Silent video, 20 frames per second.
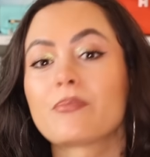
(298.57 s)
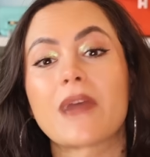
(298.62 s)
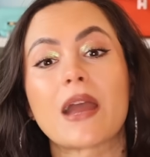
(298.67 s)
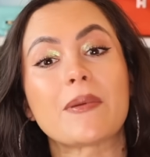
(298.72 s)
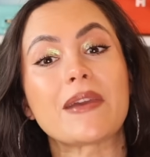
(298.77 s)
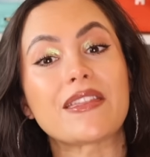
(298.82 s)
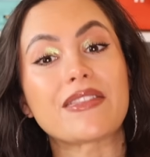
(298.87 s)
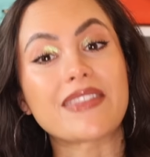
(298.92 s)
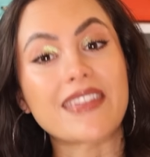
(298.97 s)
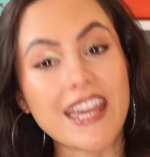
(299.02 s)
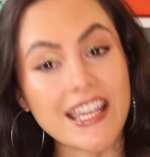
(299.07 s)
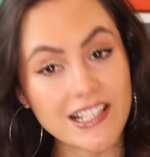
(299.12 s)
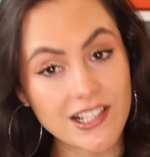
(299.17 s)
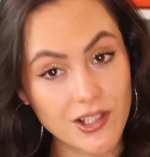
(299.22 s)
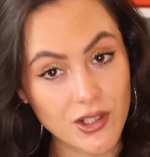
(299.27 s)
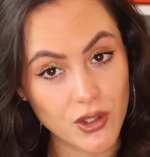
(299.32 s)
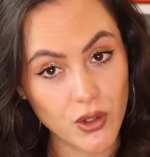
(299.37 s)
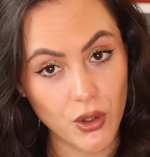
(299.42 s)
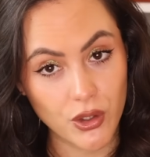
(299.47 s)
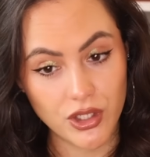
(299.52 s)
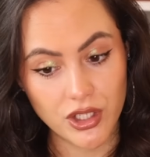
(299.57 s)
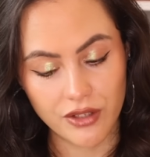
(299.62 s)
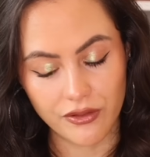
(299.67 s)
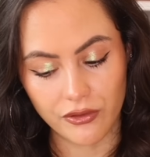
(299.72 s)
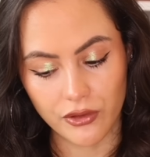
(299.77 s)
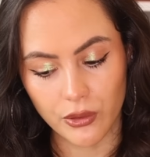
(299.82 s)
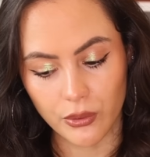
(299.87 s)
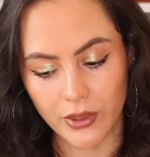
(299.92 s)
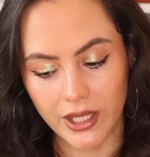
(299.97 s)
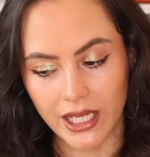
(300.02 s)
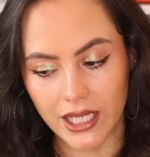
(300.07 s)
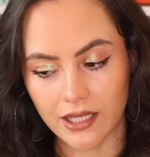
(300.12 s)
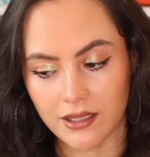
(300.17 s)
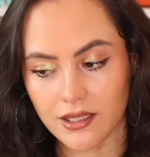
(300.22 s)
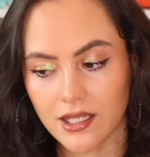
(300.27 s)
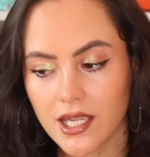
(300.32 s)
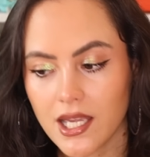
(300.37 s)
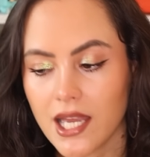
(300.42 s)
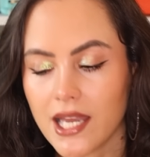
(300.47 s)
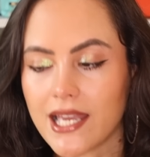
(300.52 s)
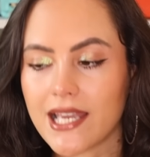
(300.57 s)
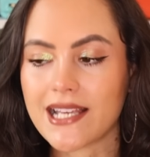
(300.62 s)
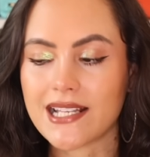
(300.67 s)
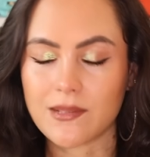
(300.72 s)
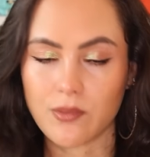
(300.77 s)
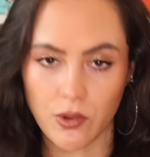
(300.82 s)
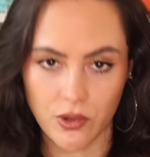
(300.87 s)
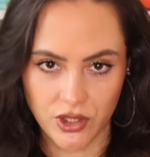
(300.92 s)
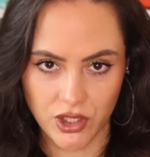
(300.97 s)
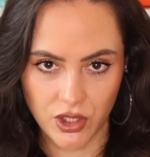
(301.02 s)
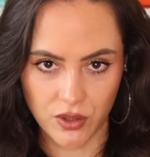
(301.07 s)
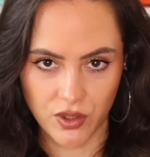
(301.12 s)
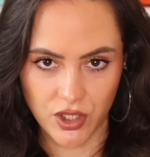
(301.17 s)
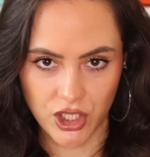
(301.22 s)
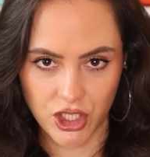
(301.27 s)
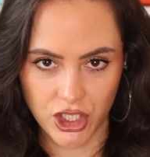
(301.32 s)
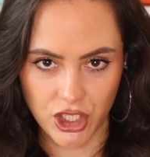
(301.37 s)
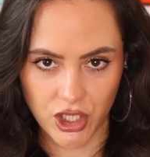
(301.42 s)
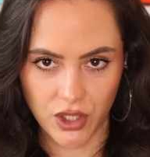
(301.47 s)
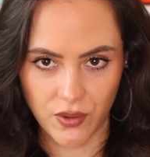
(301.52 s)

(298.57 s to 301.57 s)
maybe this sort of green is more suited to